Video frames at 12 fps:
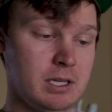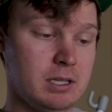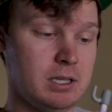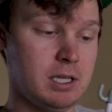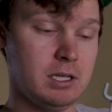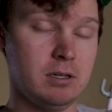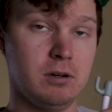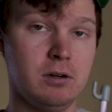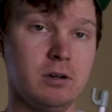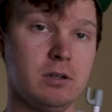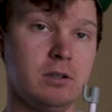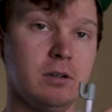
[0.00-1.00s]
and then
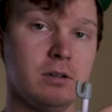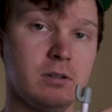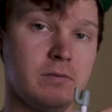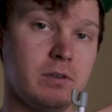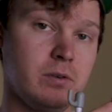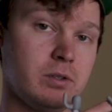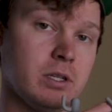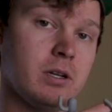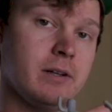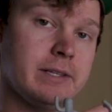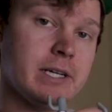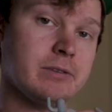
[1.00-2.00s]
hook your diffusion
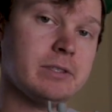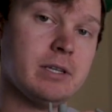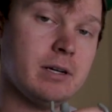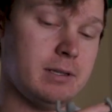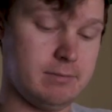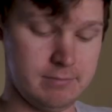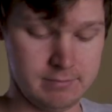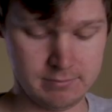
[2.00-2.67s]
on the outside.